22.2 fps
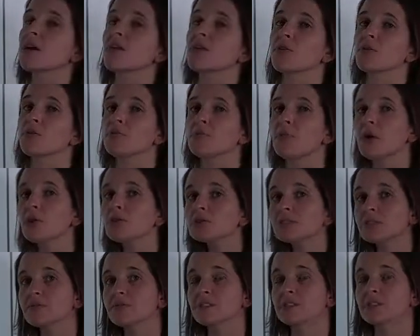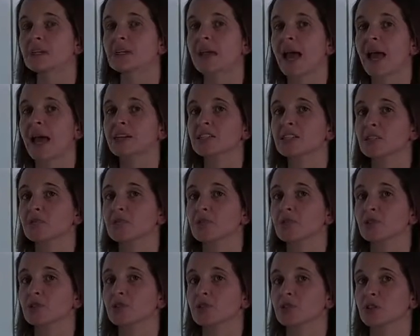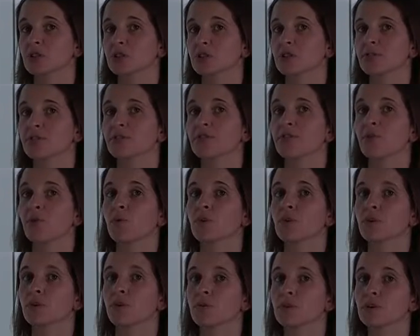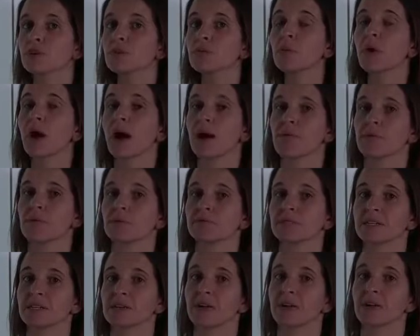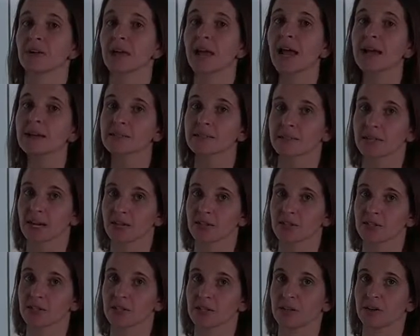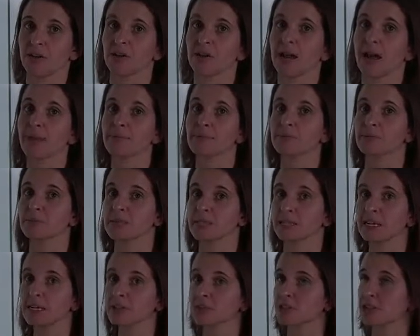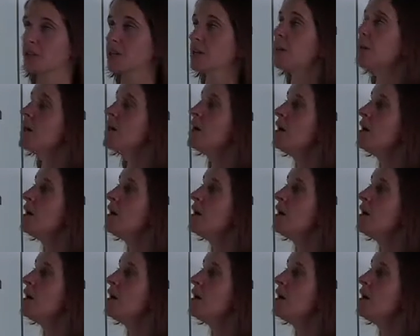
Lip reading: although most of it's going to actually be reserved for the word problems in our next section on optimization.